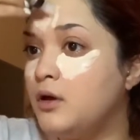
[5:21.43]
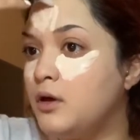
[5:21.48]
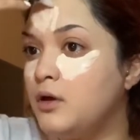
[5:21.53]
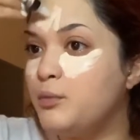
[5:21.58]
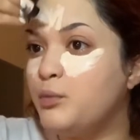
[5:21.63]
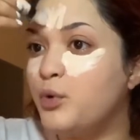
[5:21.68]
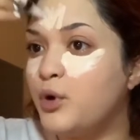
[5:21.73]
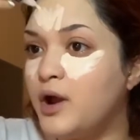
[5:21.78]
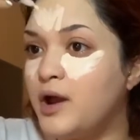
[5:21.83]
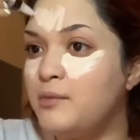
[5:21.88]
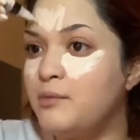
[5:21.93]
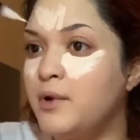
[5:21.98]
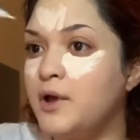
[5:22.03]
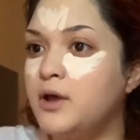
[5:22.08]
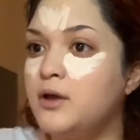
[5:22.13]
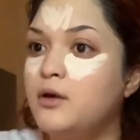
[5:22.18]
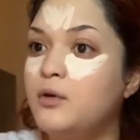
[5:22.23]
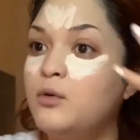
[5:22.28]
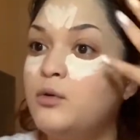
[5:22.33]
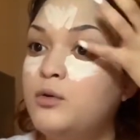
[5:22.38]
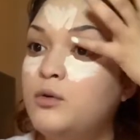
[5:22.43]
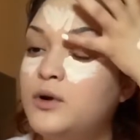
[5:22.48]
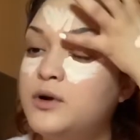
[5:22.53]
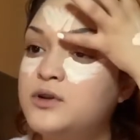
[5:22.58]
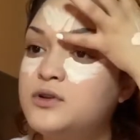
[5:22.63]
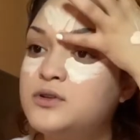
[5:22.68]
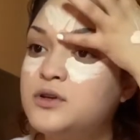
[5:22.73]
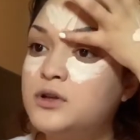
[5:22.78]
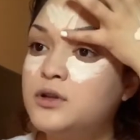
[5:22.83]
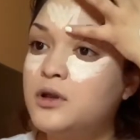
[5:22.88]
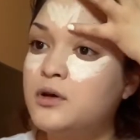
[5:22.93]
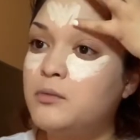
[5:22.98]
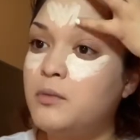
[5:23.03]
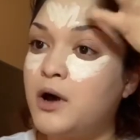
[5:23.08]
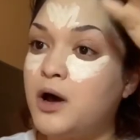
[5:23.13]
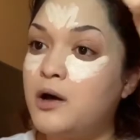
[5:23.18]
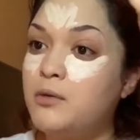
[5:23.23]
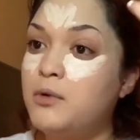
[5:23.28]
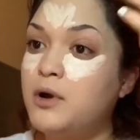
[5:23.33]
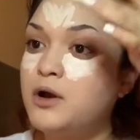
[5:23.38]
prime my, oh, I just got
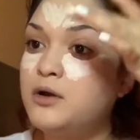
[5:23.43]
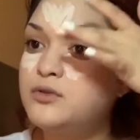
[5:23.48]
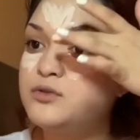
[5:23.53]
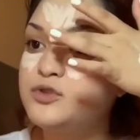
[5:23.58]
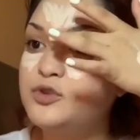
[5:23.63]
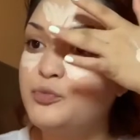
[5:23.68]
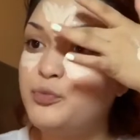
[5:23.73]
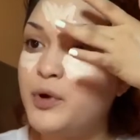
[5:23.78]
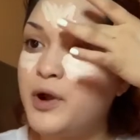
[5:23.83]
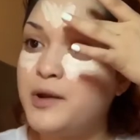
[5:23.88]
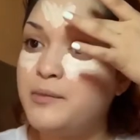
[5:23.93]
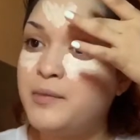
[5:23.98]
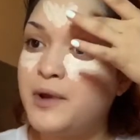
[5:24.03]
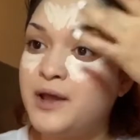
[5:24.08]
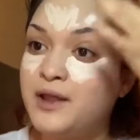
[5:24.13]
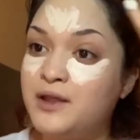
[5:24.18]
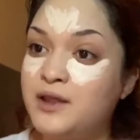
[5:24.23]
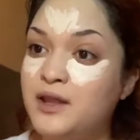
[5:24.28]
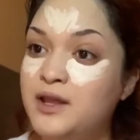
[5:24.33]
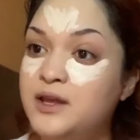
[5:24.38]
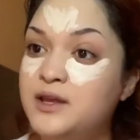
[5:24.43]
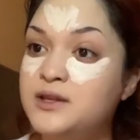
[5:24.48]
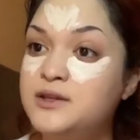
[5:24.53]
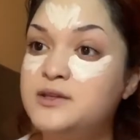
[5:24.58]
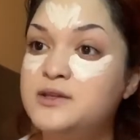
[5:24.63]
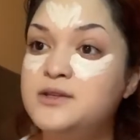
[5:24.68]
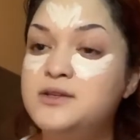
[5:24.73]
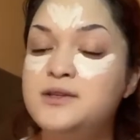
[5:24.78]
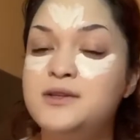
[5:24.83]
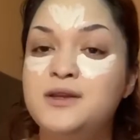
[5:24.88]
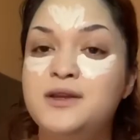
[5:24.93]
my eyebrow, to prime my lids